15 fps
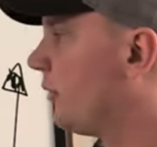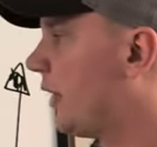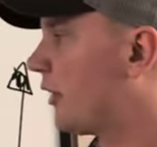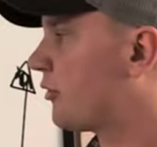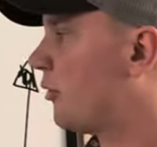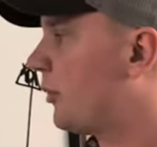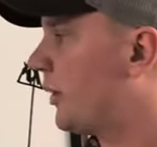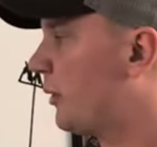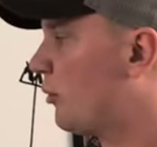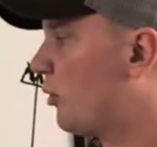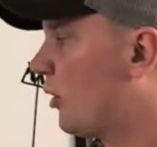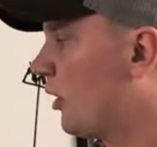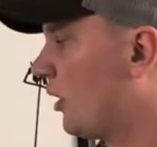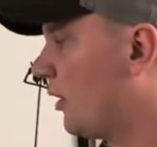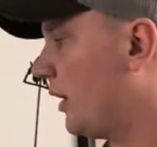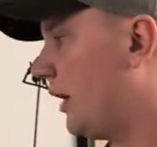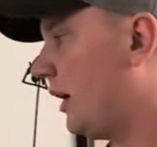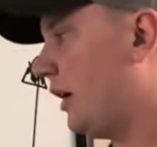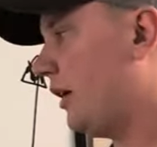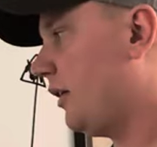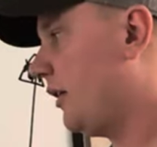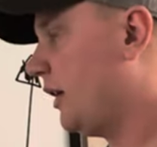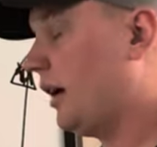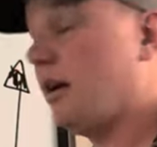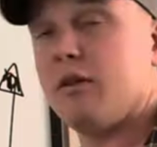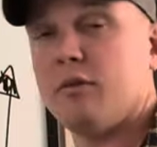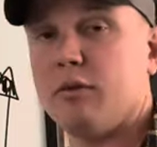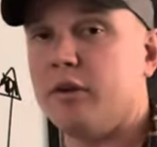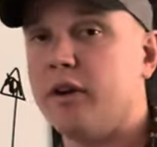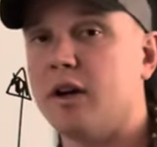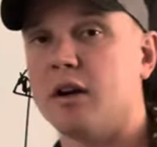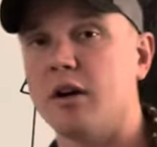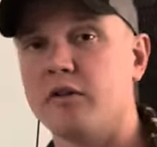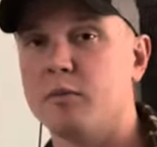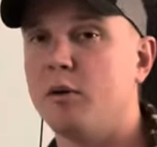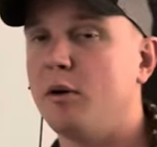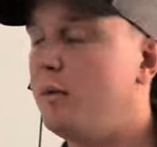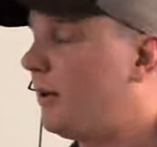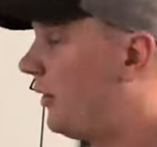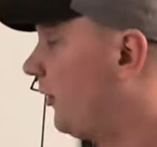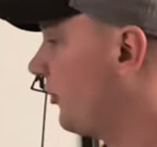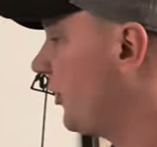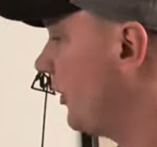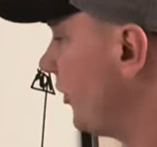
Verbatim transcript: that's what we wore, and they are really uncomfortable, but they'll save